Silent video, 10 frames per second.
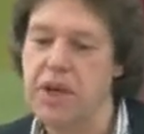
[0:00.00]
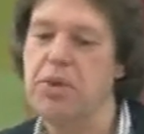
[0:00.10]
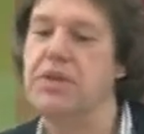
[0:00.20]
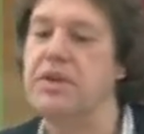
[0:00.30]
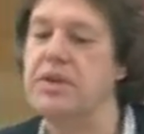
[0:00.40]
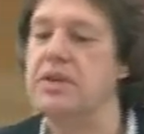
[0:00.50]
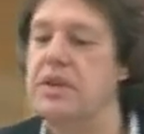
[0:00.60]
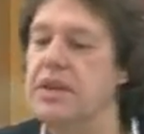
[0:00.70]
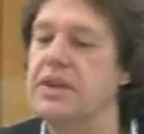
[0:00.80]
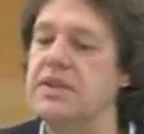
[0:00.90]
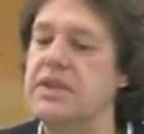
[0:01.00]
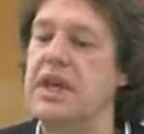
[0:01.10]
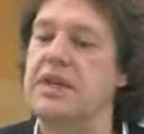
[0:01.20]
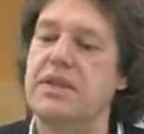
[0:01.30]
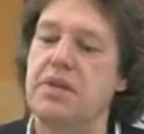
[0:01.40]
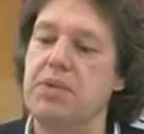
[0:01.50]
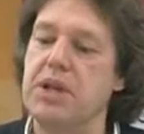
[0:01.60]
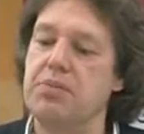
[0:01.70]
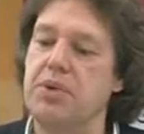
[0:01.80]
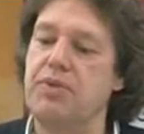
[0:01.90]
but in this case, that
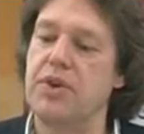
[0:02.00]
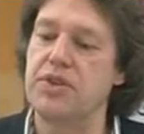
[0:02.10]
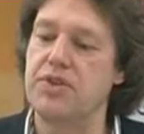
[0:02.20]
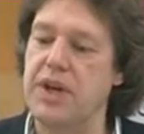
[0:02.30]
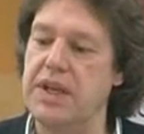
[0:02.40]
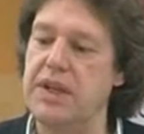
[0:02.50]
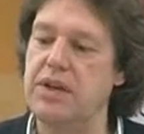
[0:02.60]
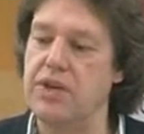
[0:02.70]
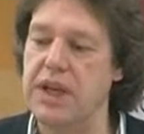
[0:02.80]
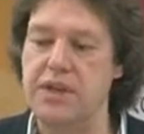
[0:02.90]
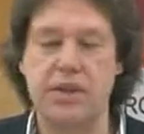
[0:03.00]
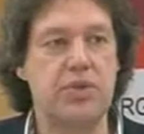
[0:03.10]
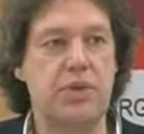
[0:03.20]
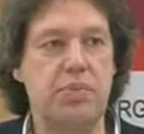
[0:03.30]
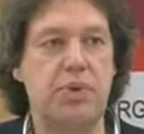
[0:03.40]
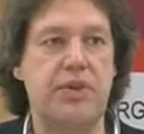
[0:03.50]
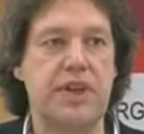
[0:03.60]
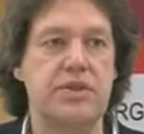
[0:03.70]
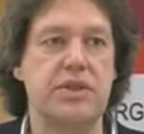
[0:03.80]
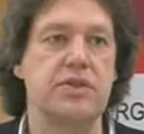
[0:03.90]
men preferred training connected to the
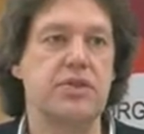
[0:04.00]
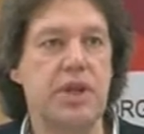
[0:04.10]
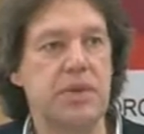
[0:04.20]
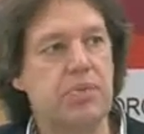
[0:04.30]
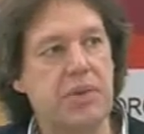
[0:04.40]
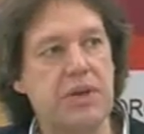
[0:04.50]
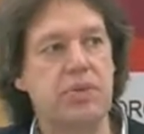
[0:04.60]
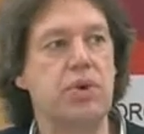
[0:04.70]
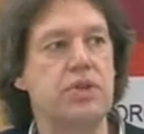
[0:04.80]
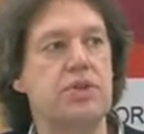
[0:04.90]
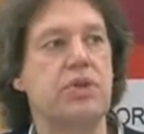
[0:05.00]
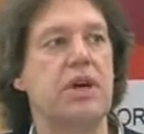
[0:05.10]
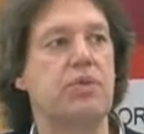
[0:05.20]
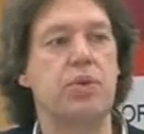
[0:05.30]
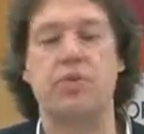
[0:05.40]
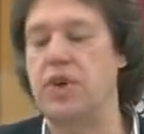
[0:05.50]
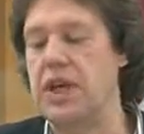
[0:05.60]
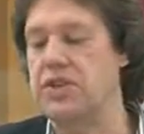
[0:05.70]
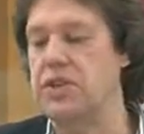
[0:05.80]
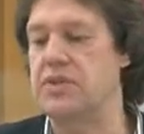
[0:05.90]
professional. So that men wanted to have
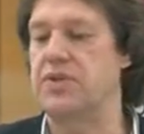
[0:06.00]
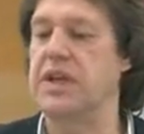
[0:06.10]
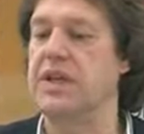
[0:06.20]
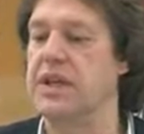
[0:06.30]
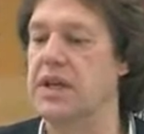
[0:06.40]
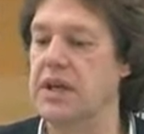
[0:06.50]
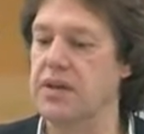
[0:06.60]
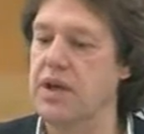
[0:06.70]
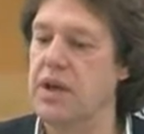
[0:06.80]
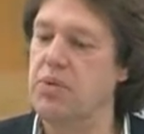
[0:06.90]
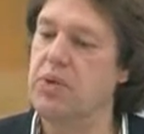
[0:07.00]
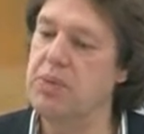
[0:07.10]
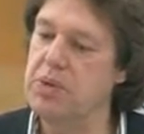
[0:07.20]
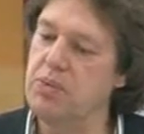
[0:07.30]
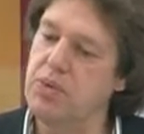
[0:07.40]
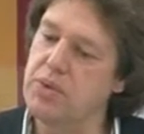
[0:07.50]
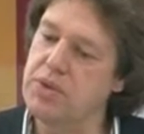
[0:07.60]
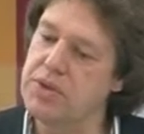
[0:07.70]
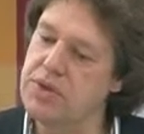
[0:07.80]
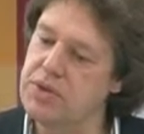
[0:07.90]
vocational training, and women
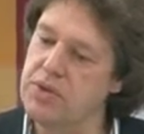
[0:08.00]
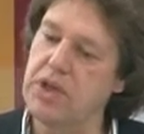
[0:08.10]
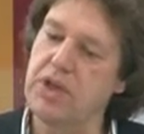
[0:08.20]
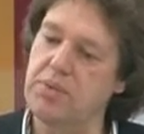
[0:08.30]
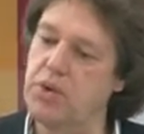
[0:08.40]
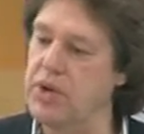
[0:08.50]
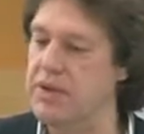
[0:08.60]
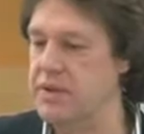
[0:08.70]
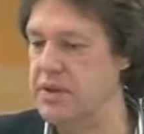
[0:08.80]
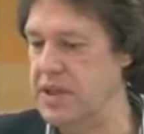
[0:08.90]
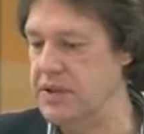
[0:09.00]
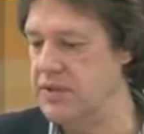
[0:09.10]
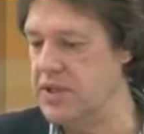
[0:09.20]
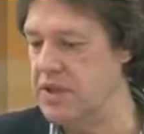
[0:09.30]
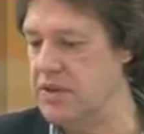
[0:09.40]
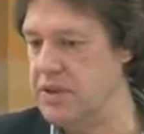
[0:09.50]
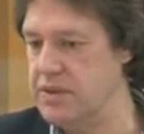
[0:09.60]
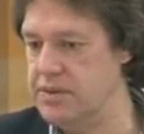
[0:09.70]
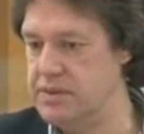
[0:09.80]
wanted to learn more in general.